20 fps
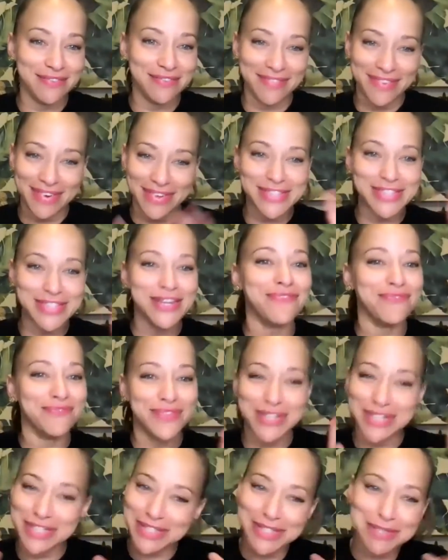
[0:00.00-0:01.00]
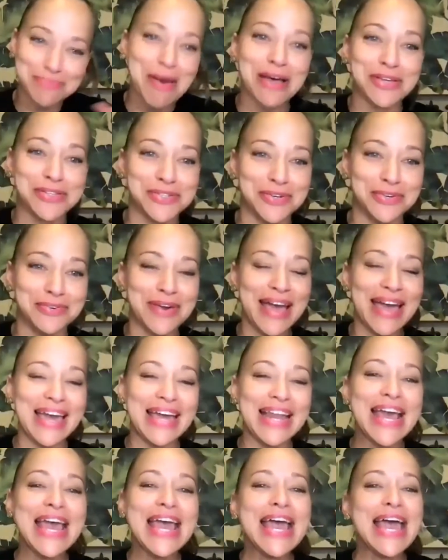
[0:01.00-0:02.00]
is different. She's special, right?
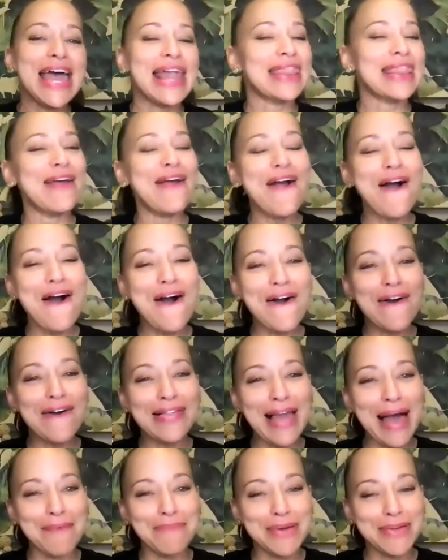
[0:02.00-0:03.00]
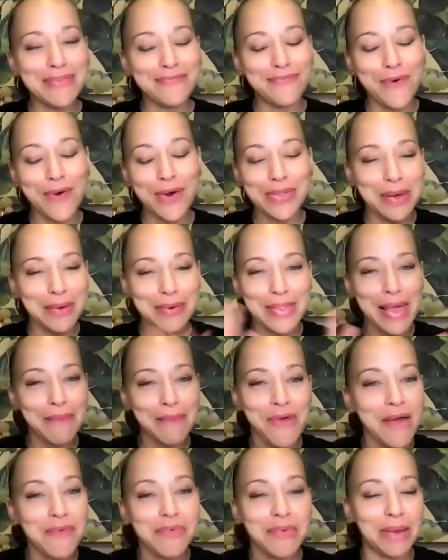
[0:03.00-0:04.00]
They're all clapping for, they clap
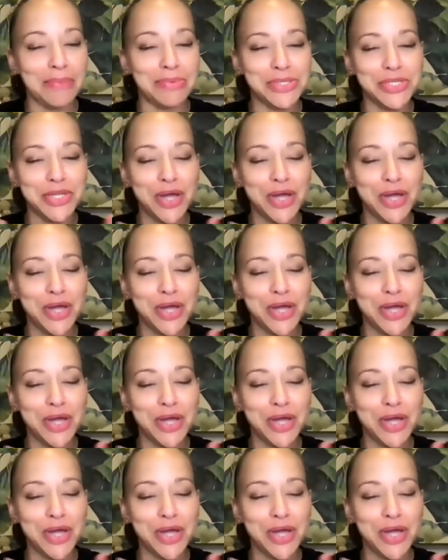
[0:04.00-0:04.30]
for everybody, but